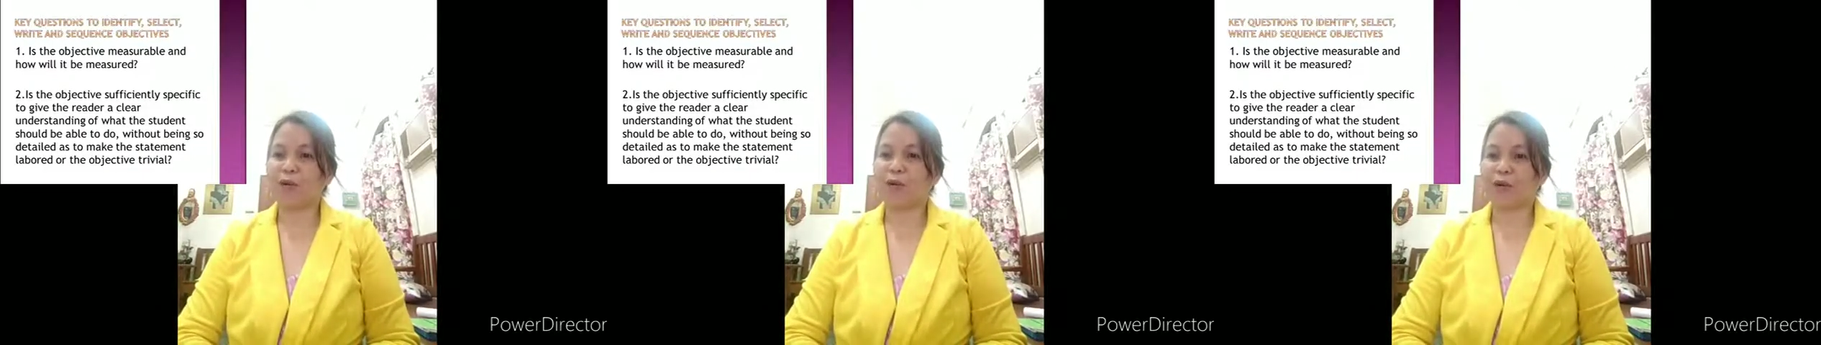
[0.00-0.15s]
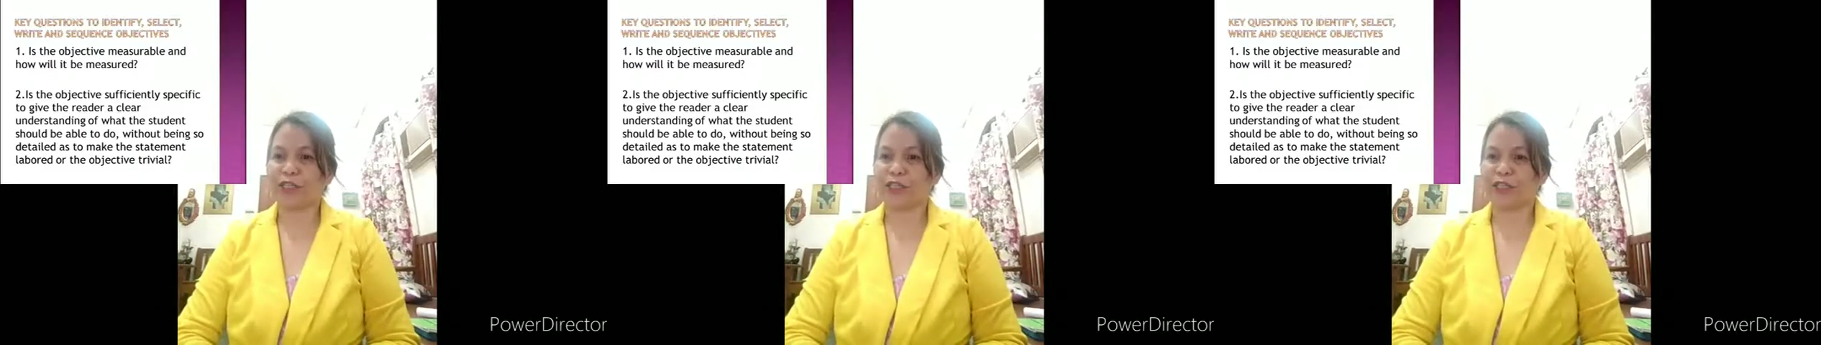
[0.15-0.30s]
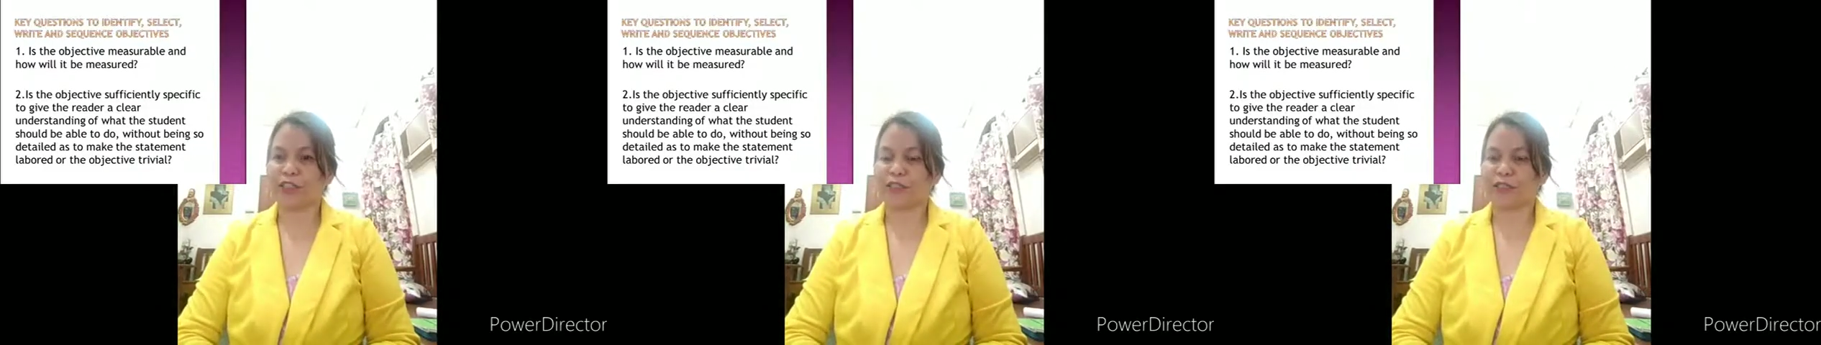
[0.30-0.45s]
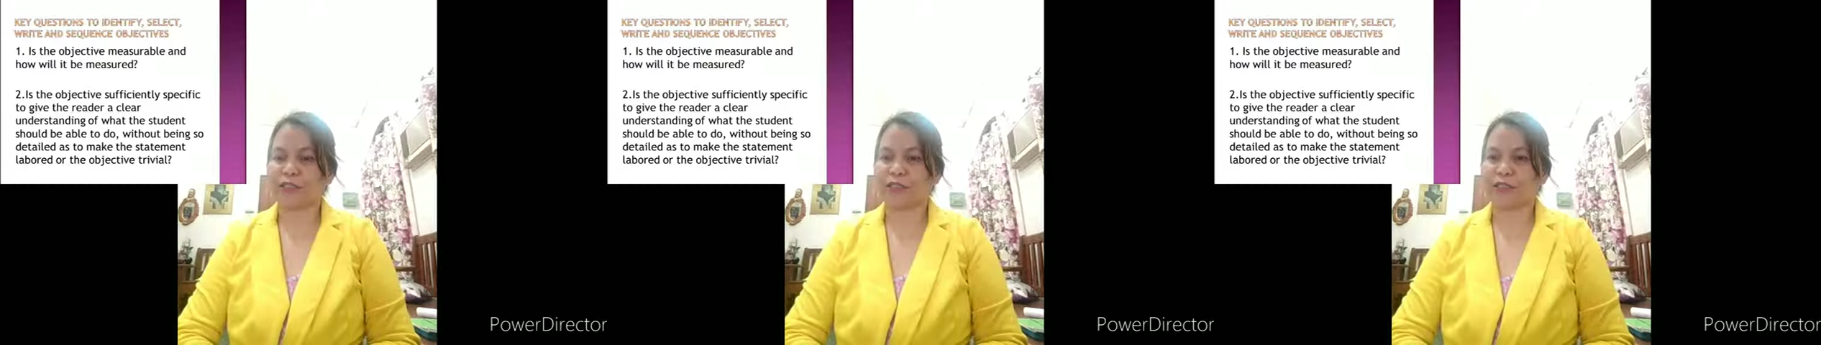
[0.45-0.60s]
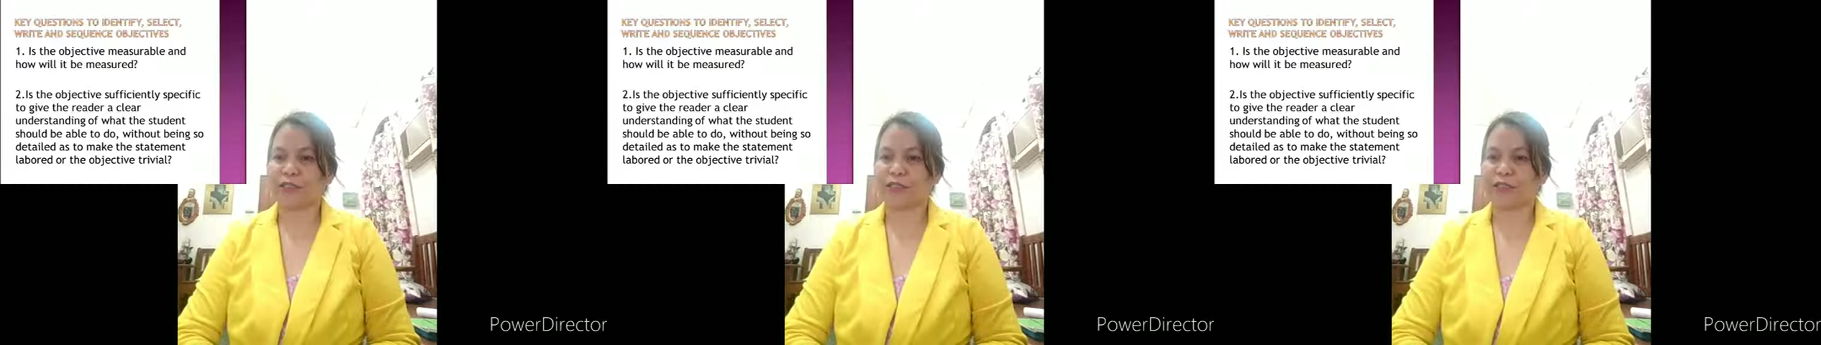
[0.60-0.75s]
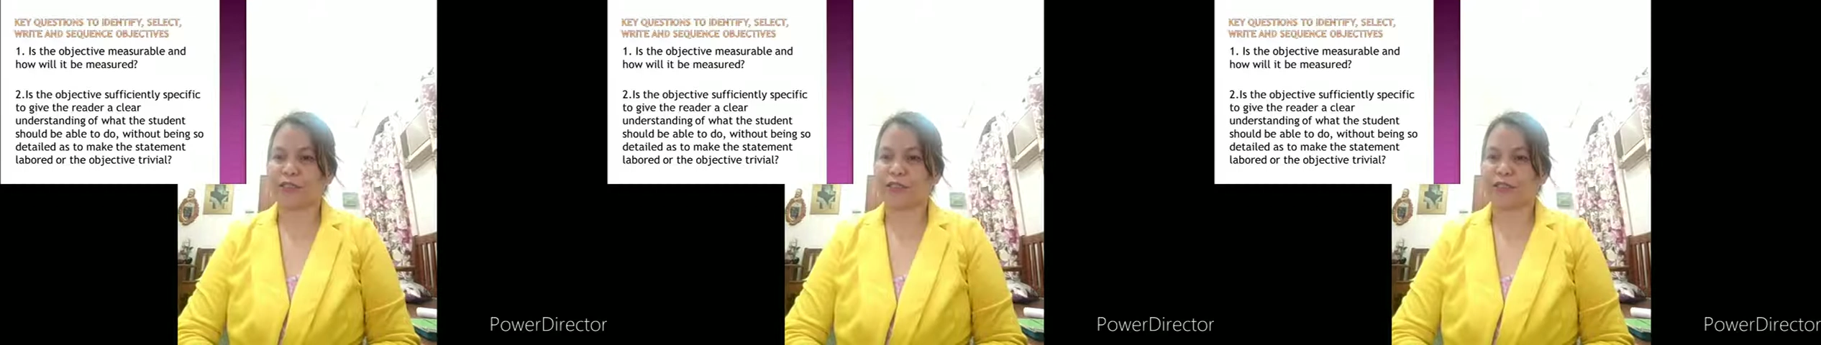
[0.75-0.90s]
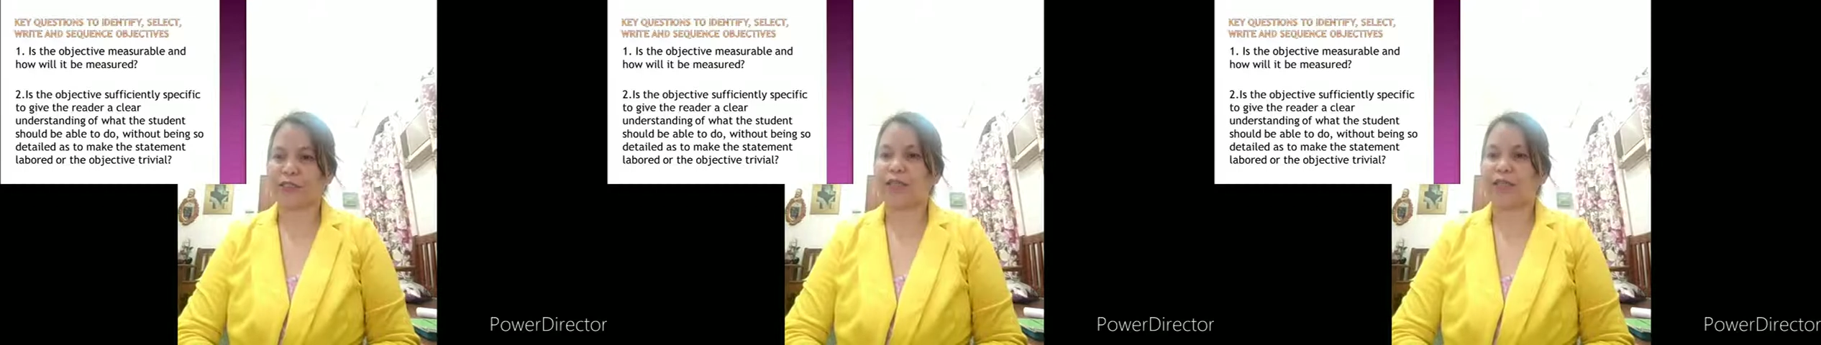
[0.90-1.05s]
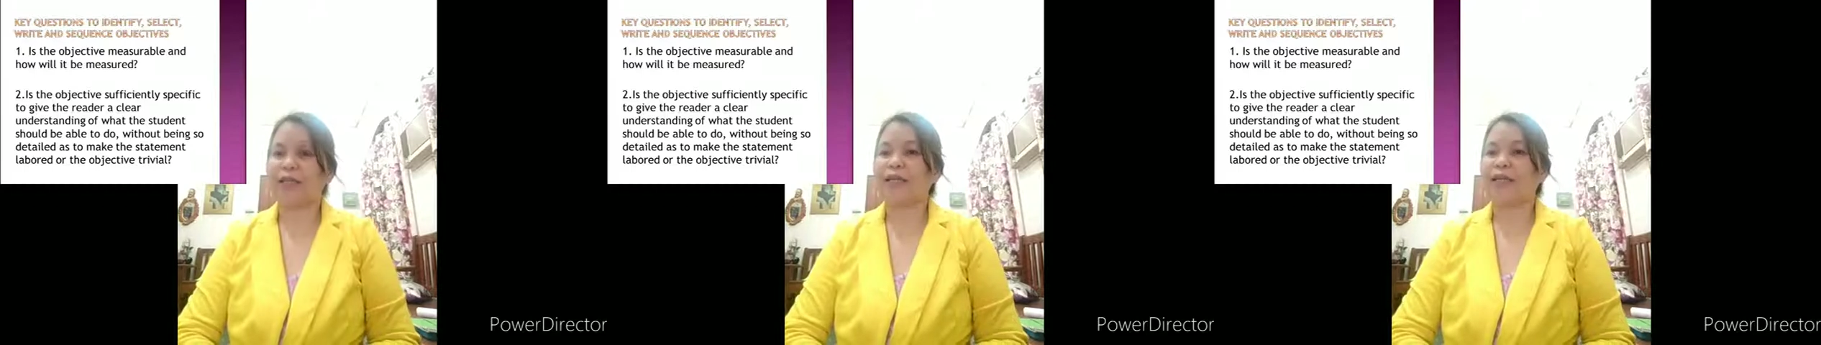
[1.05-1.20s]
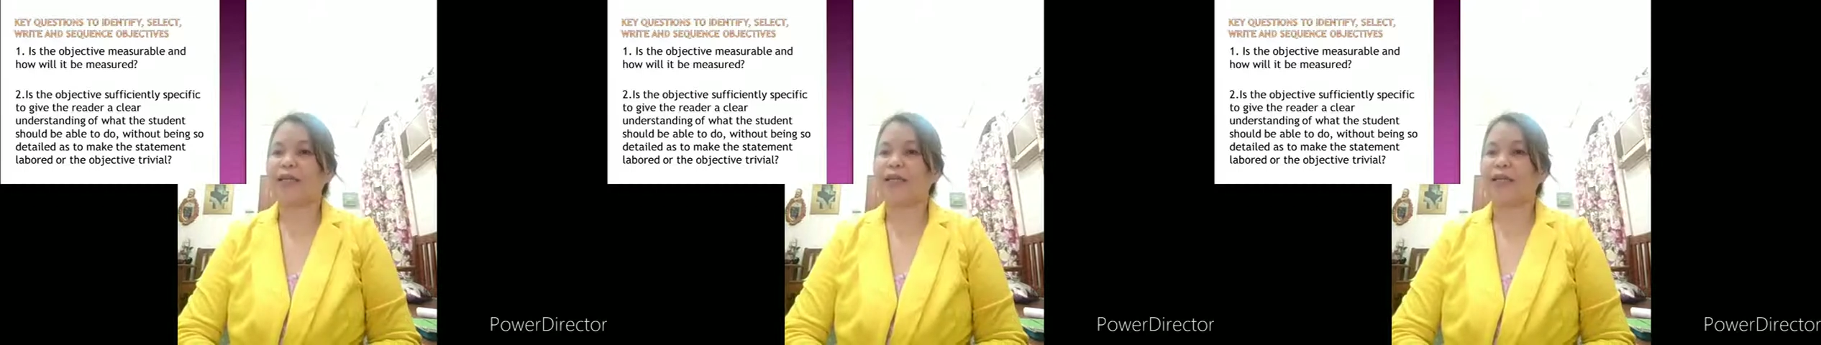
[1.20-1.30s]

questions.